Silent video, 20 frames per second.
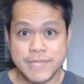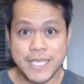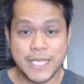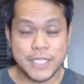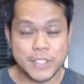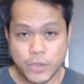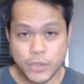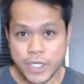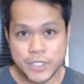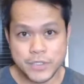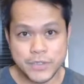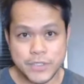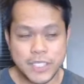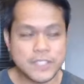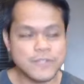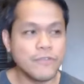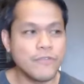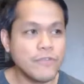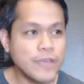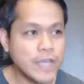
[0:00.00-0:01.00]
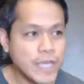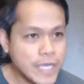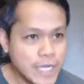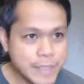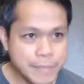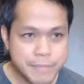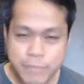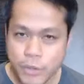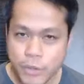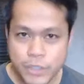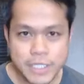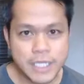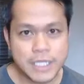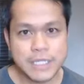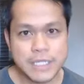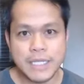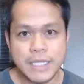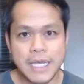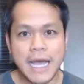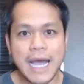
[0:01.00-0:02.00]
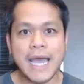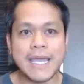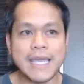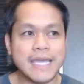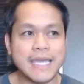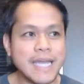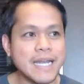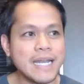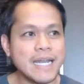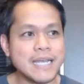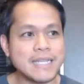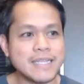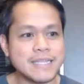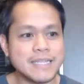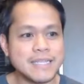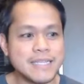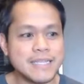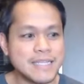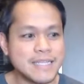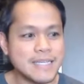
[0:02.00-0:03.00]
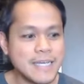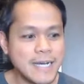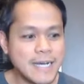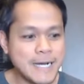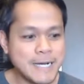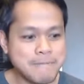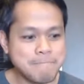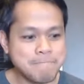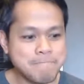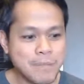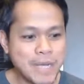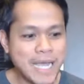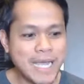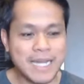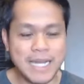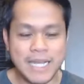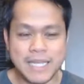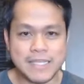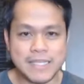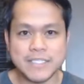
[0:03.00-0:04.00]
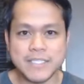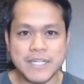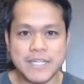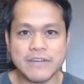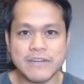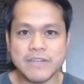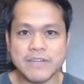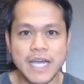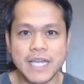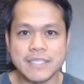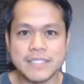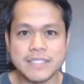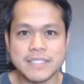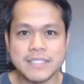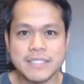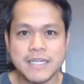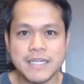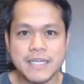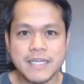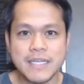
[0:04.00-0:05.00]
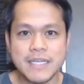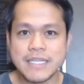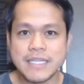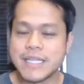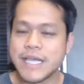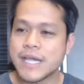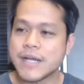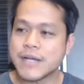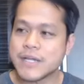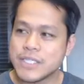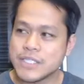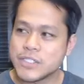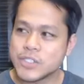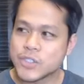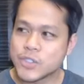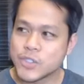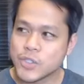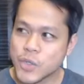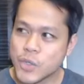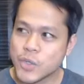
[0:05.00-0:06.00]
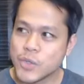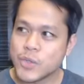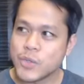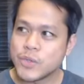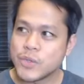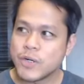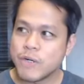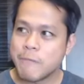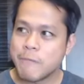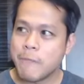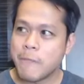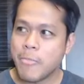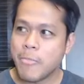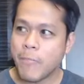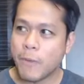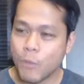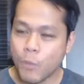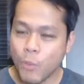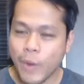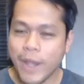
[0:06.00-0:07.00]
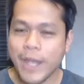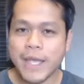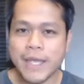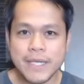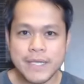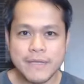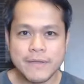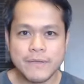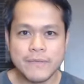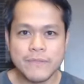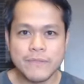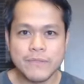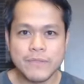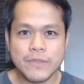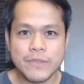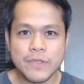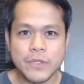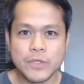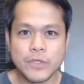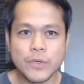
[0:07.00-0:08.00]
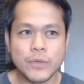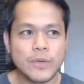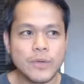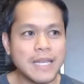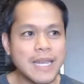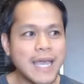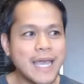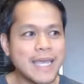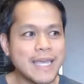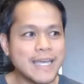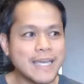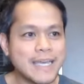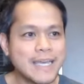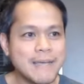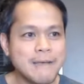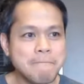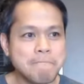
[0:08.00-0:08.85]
Education. It's very important. I cannot highlight this enough, guys. There is no way you will like